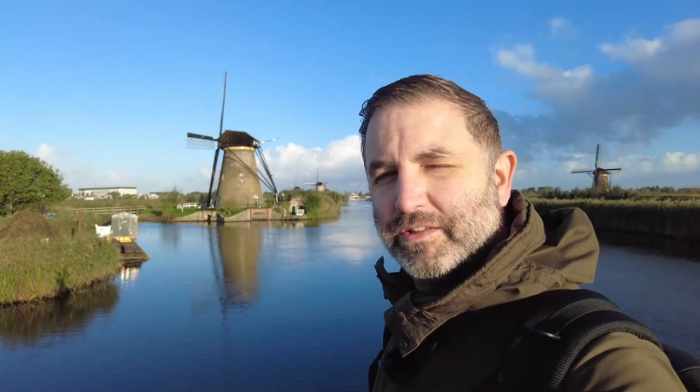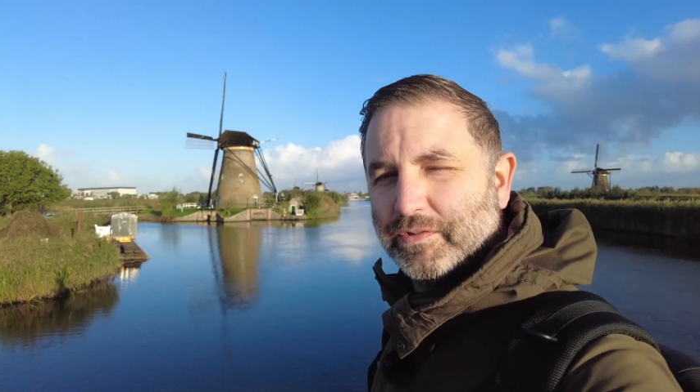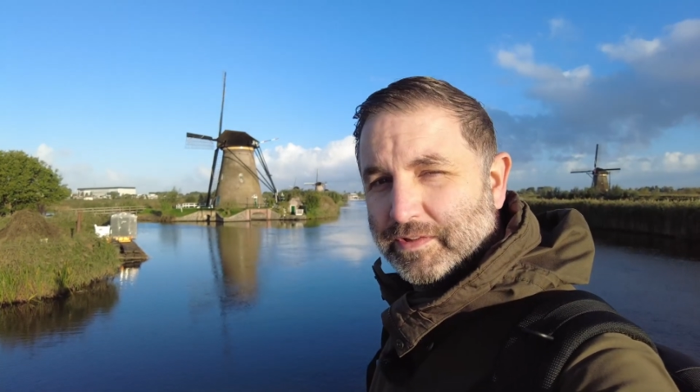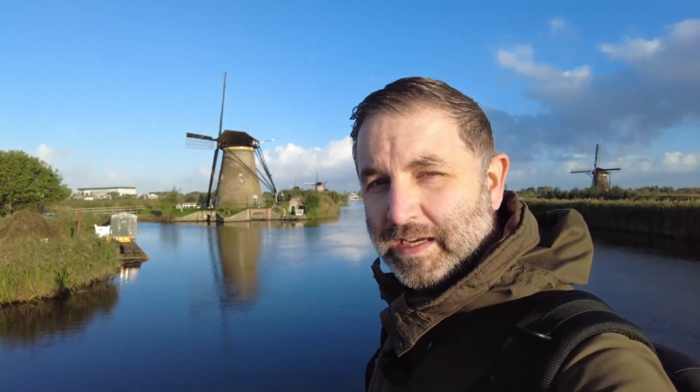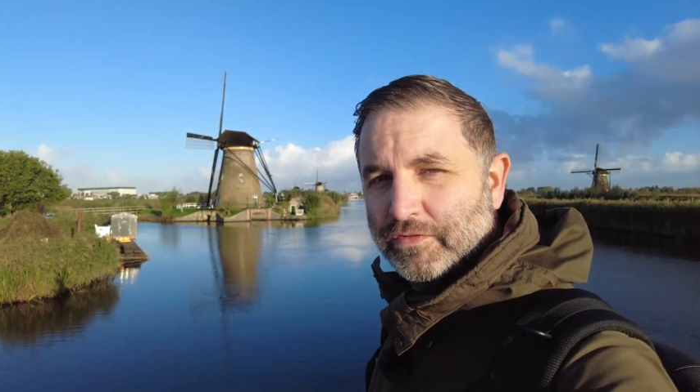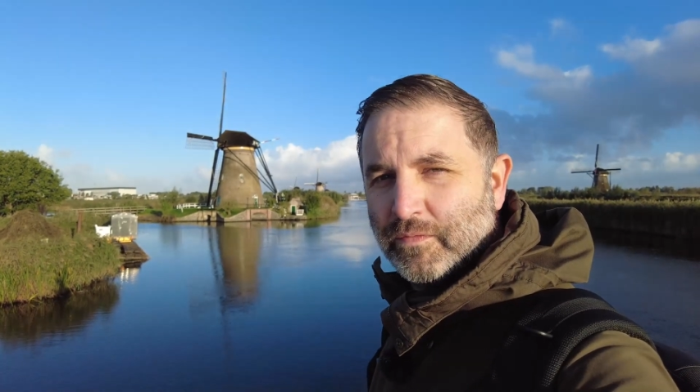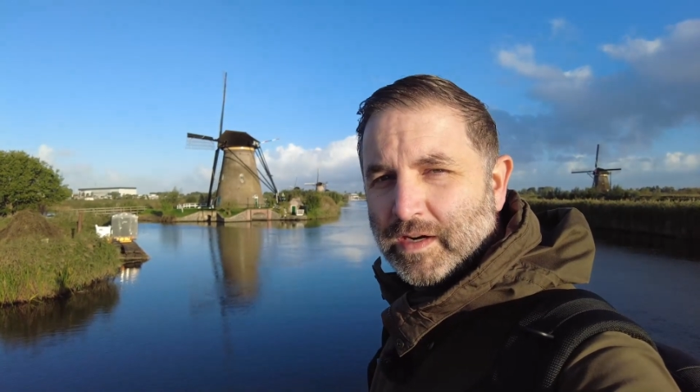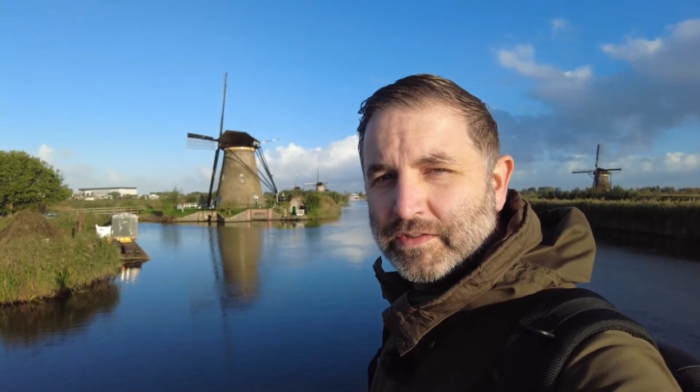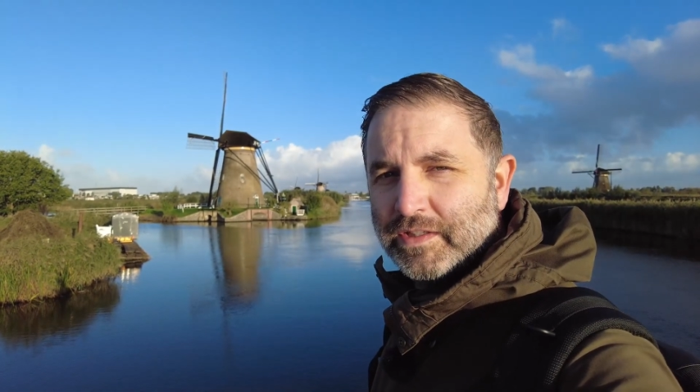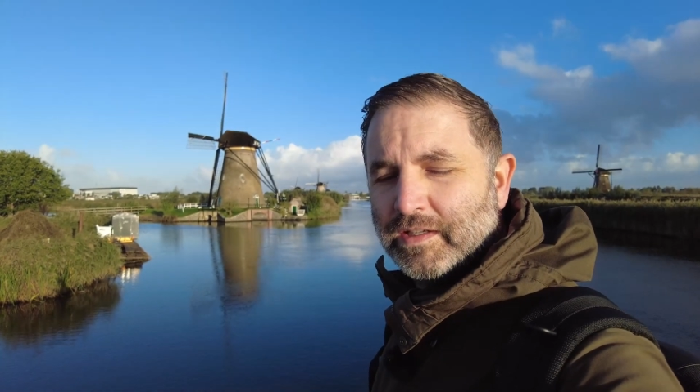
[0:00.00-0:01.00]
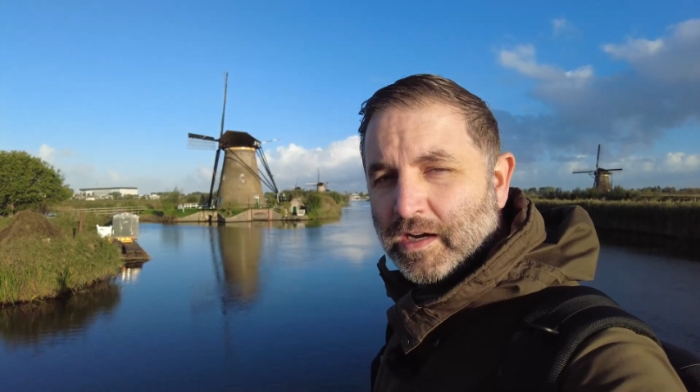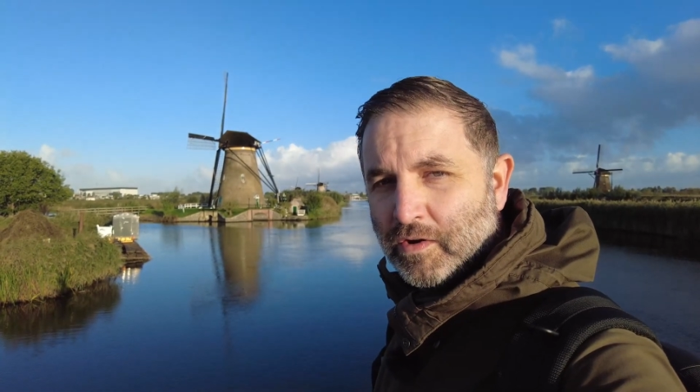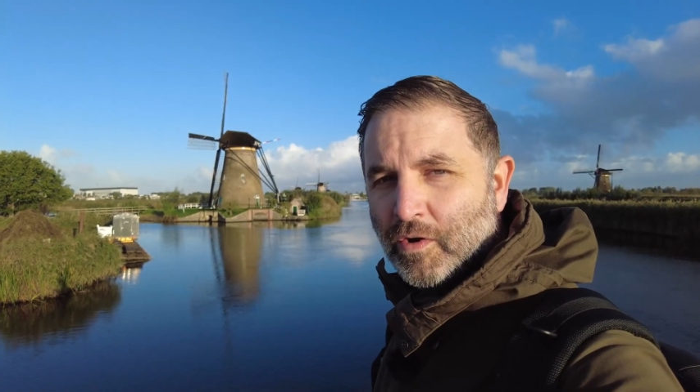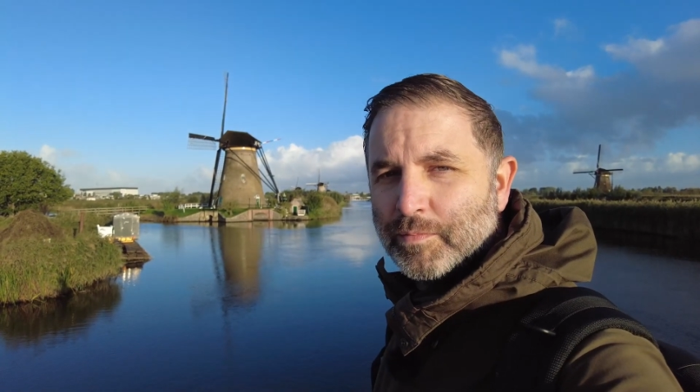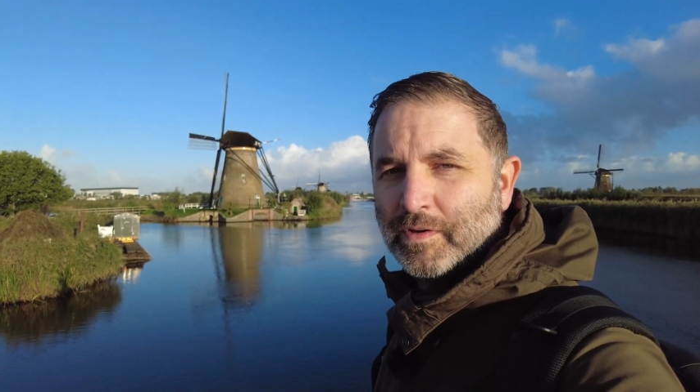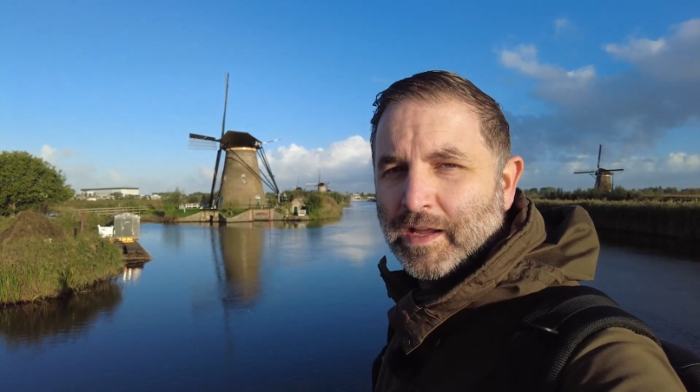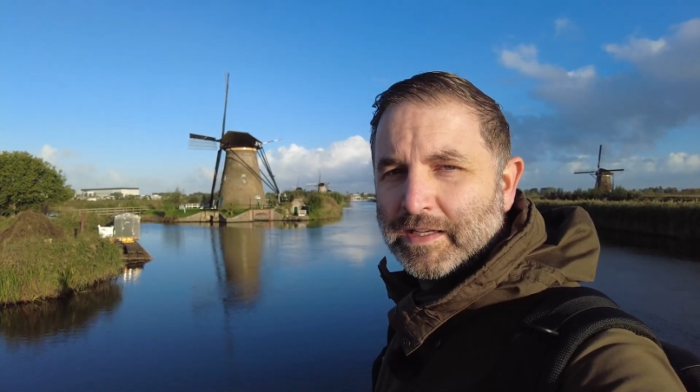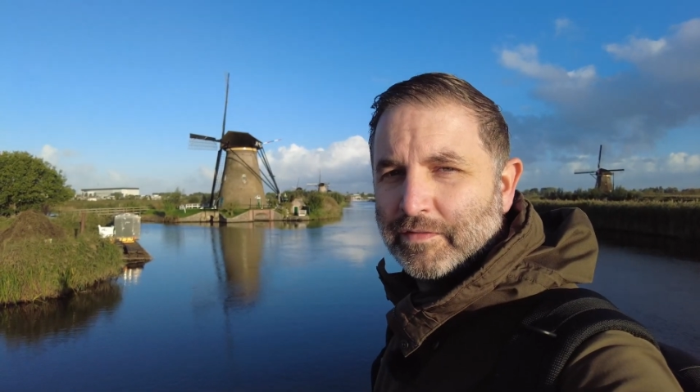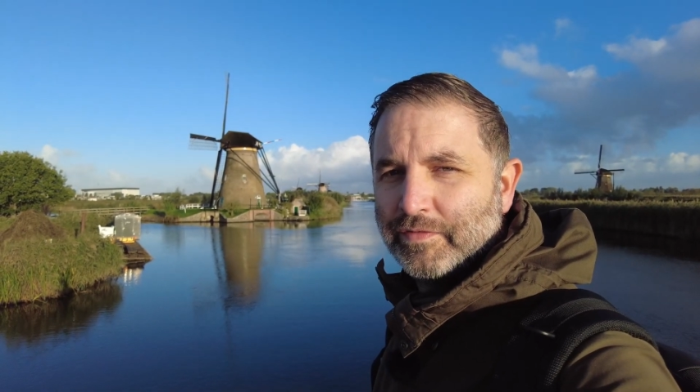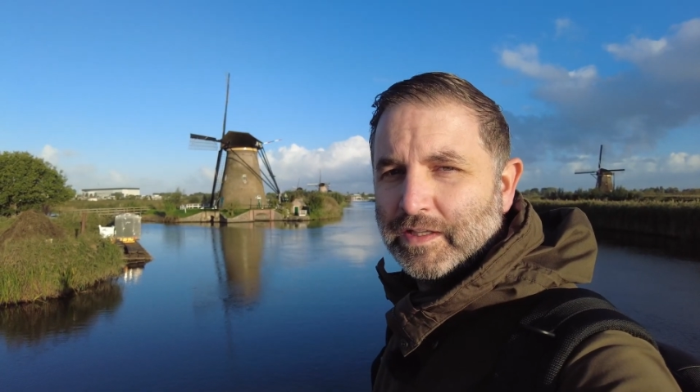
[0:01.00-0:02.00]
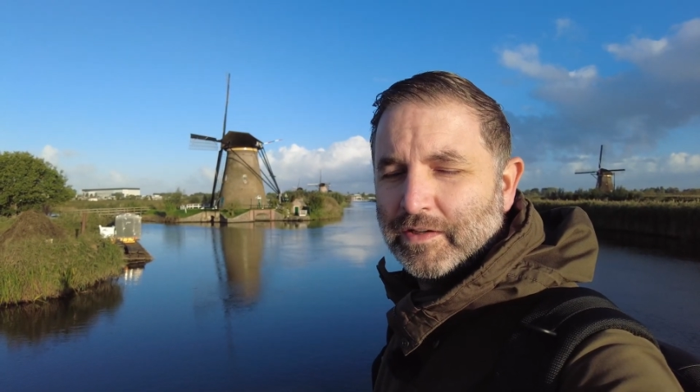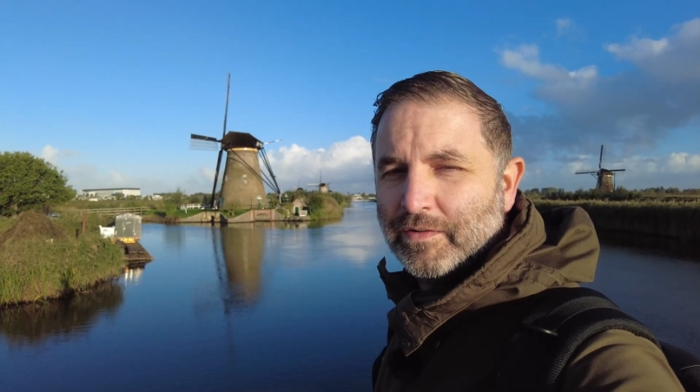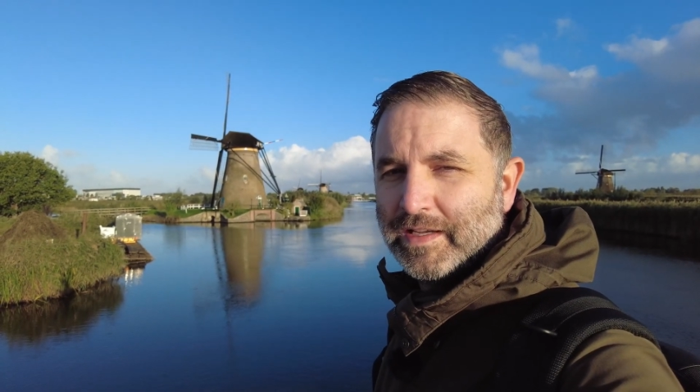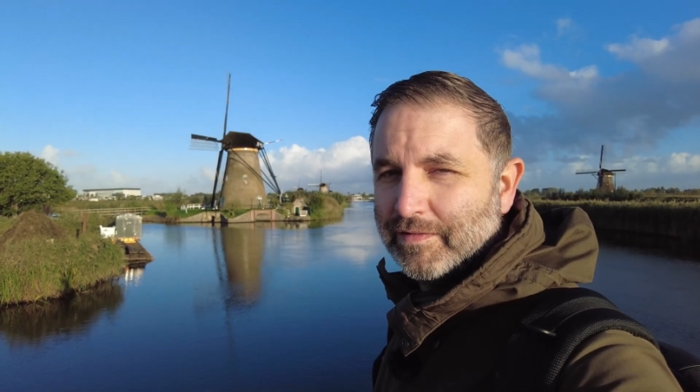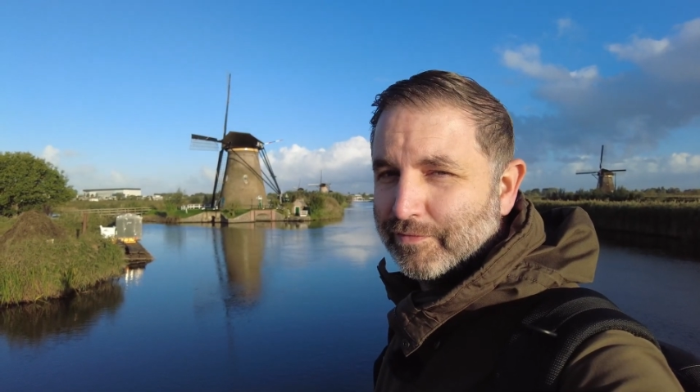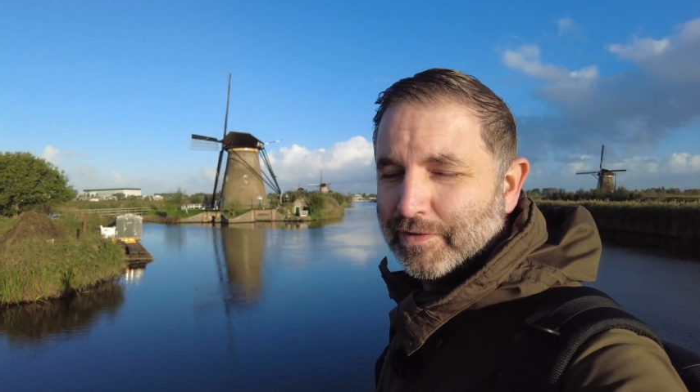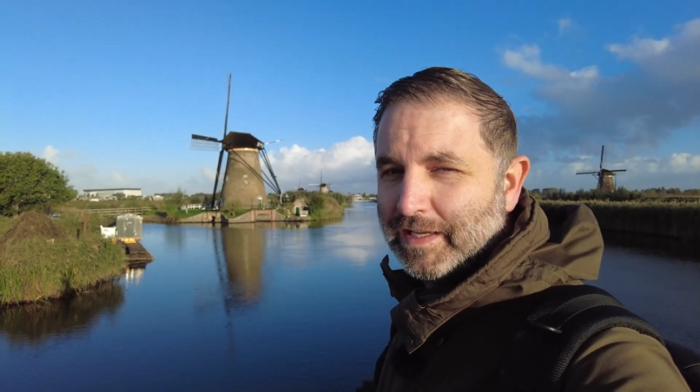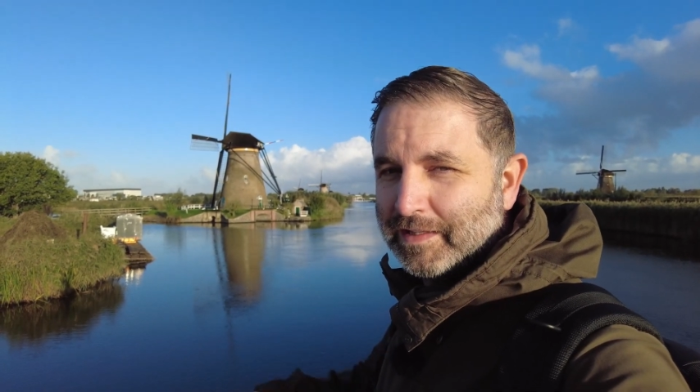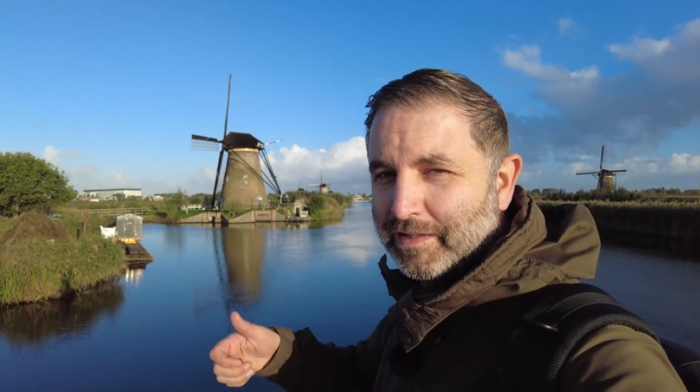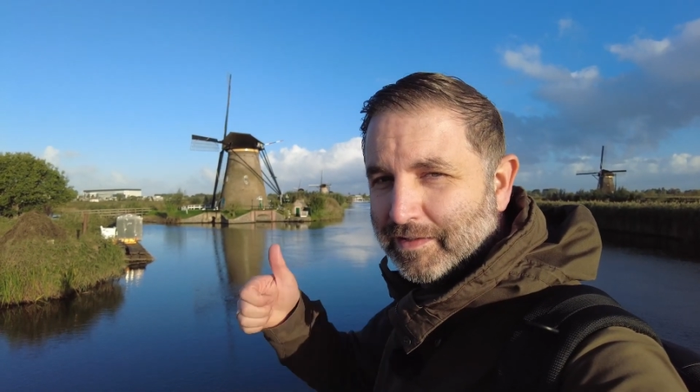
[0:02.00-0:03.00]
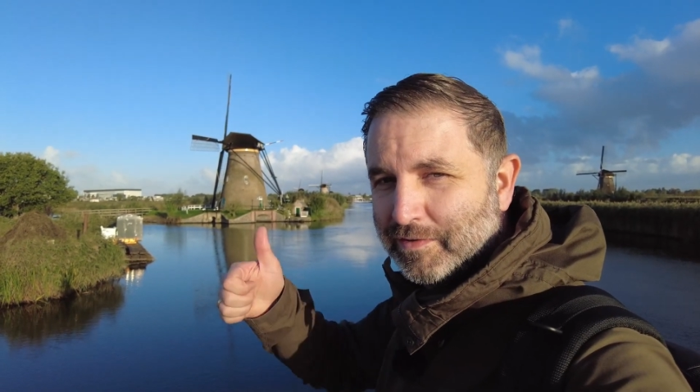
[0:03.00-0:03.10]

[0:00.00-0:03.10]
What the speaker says: So thanks for watching. I hope you liked the video. If you did,